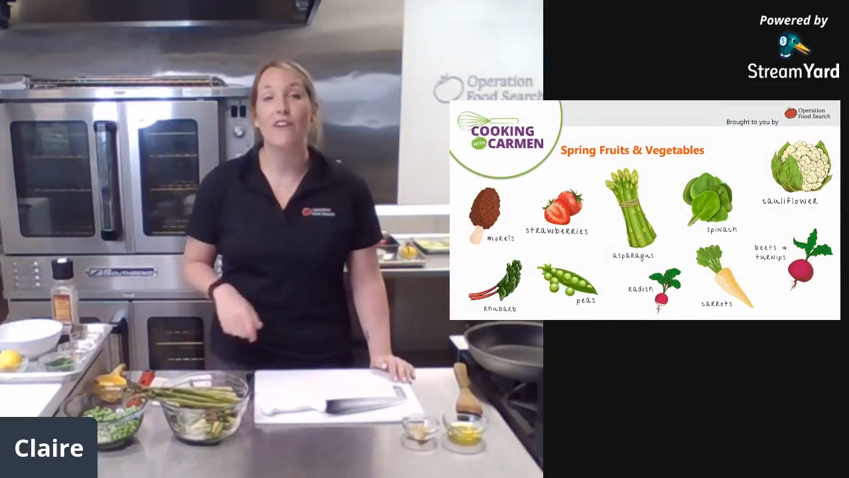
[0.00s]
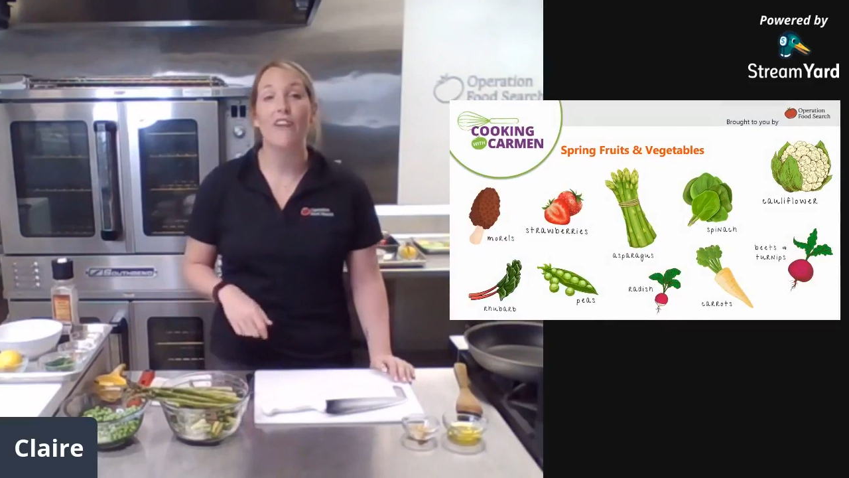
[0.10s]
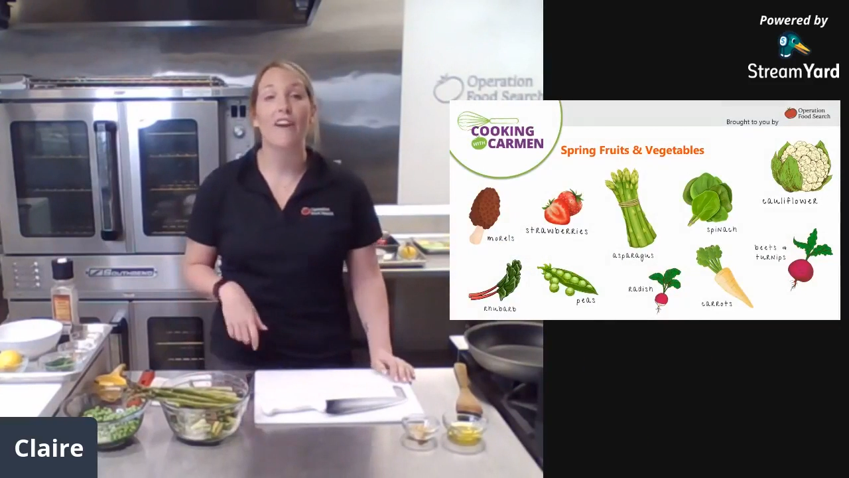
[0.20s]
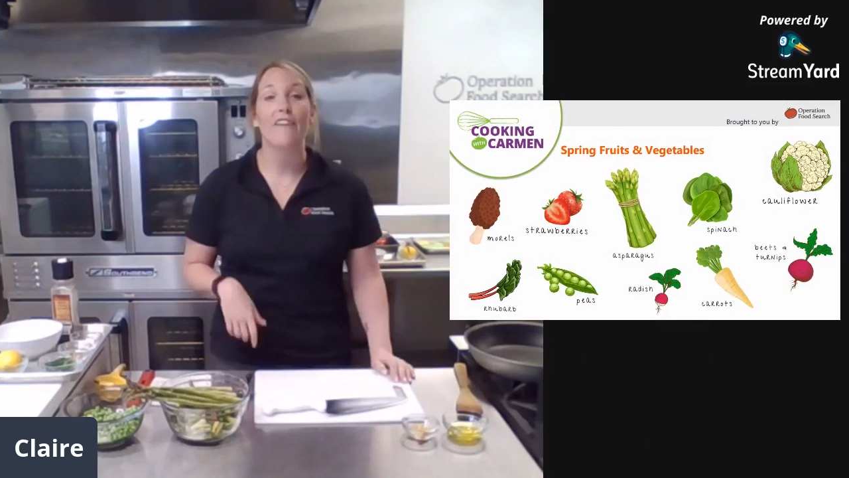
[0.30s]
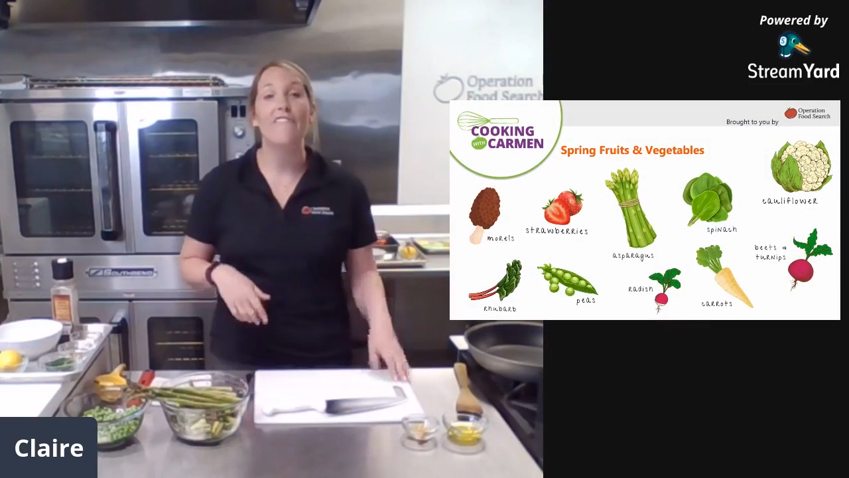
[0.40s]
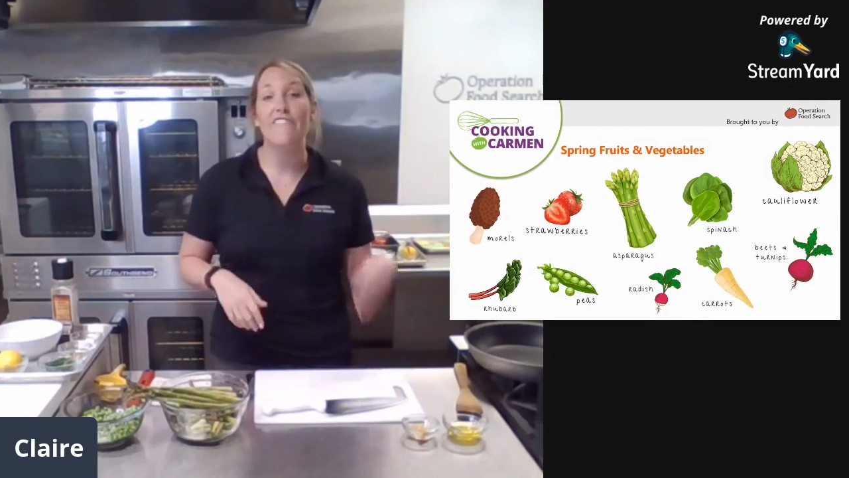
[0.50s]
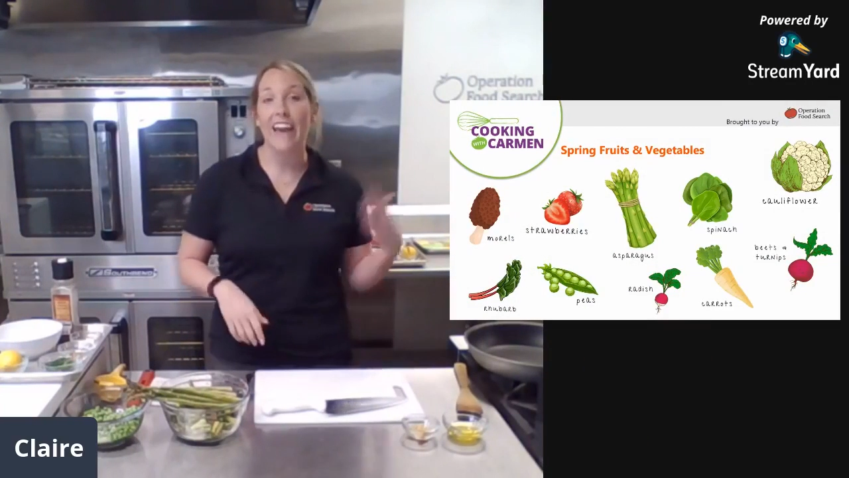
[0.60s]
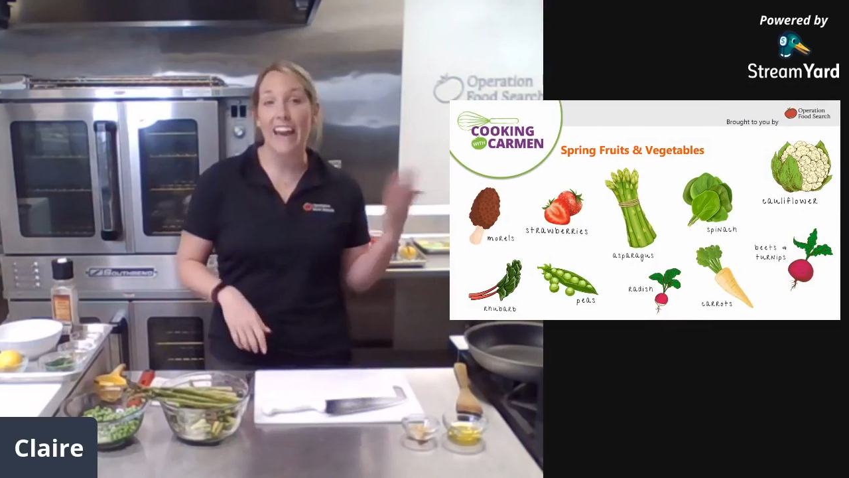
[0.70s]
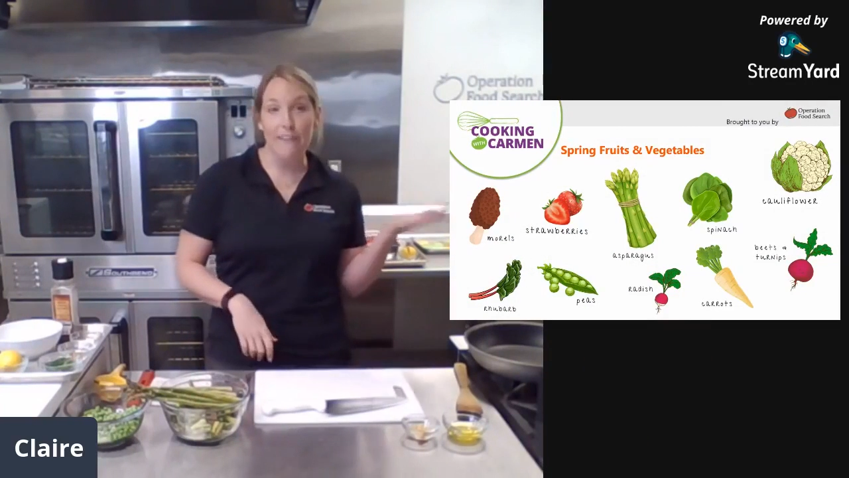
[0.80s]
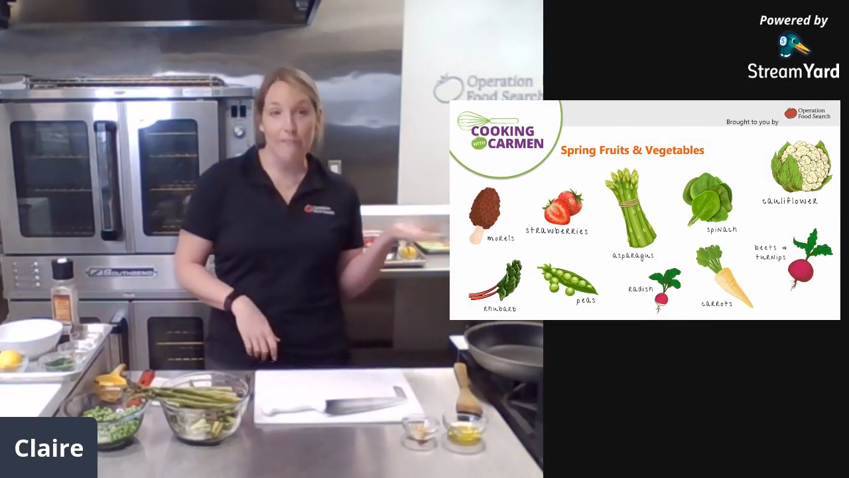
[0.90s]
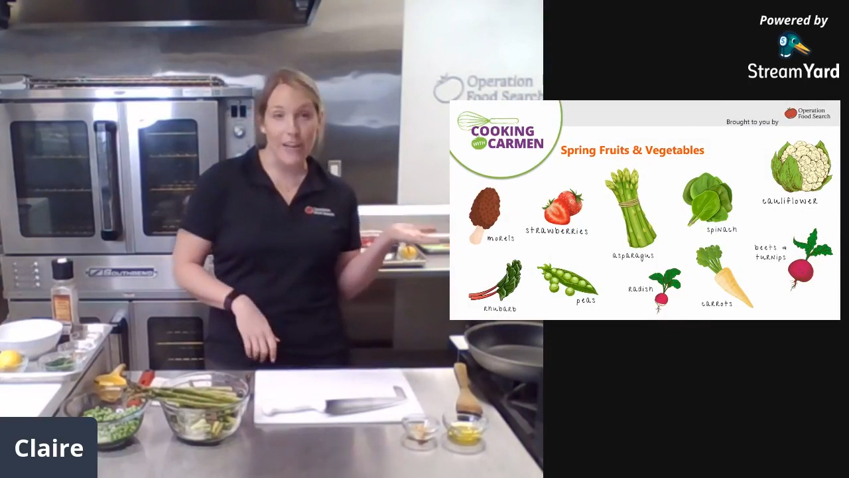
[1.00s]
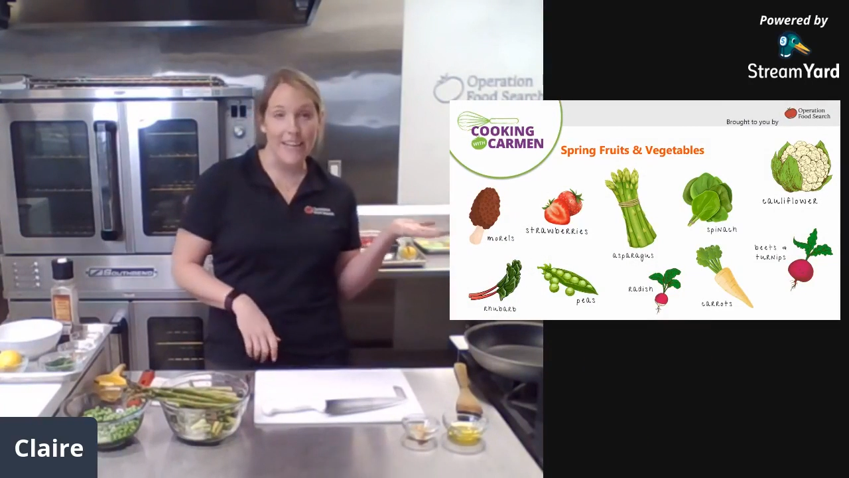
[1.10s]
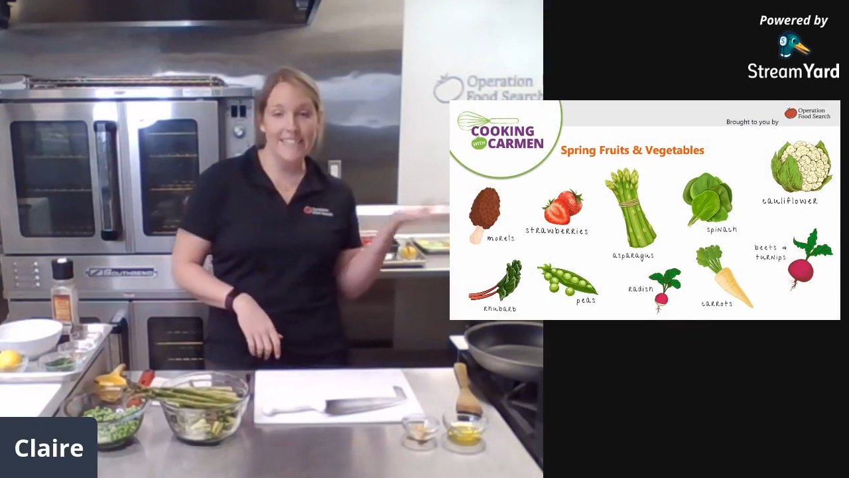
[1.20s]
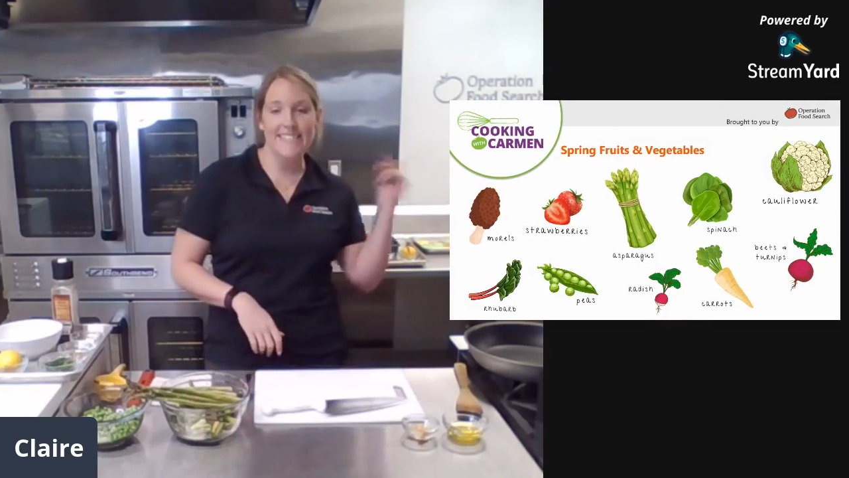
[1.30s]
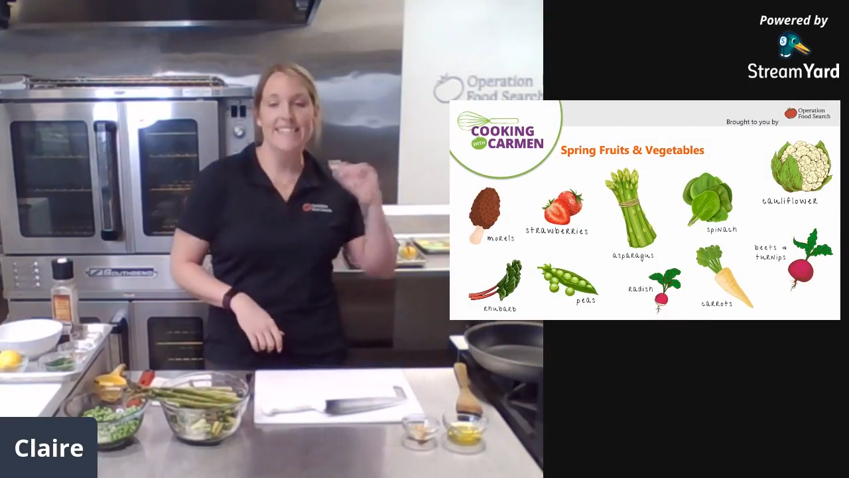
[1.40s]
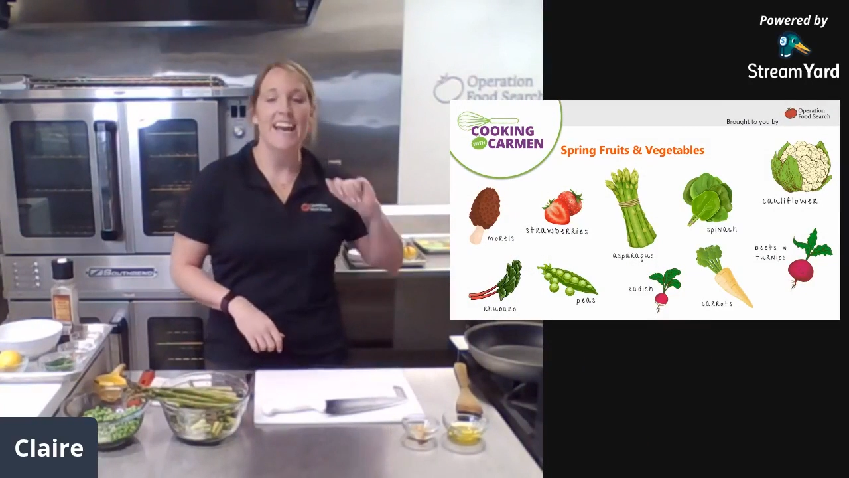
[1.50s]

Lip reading: of our favorite